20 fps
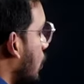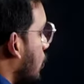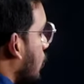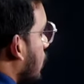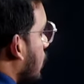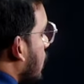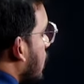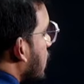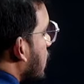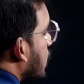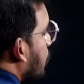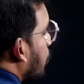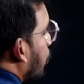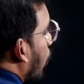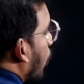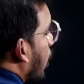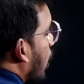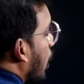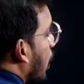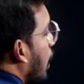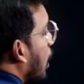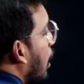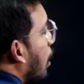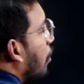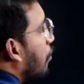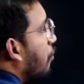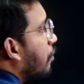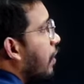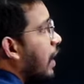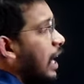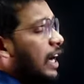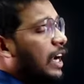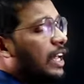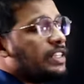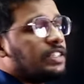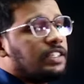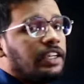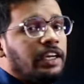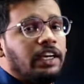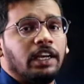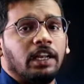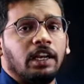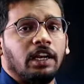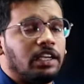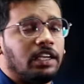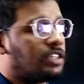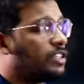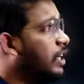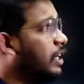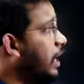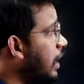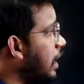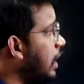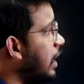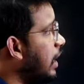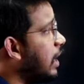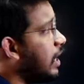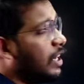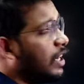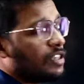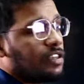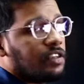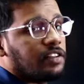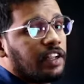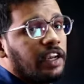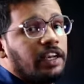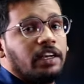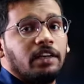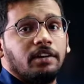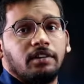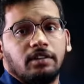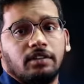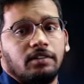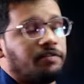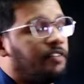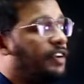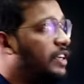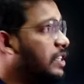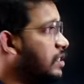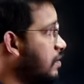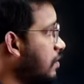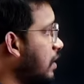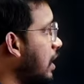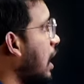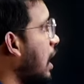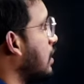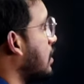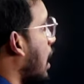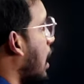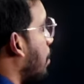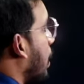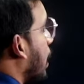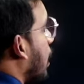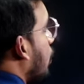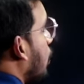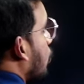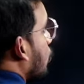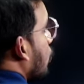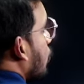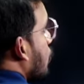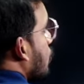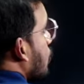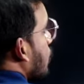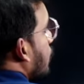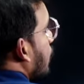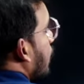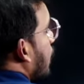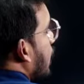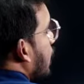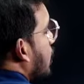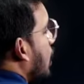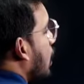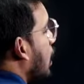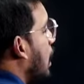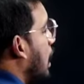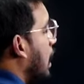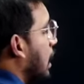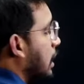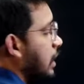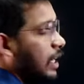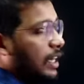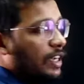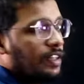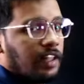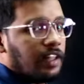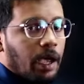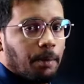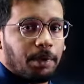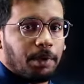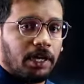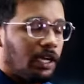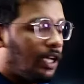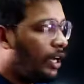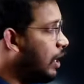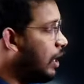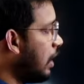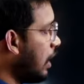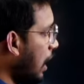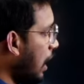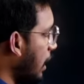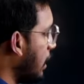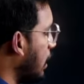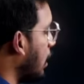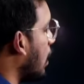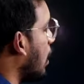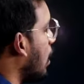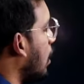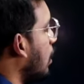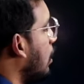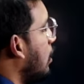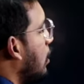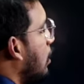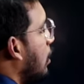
So this is important. Where does Indian International Science Festival has happened in 2023? That is happening in Haryana.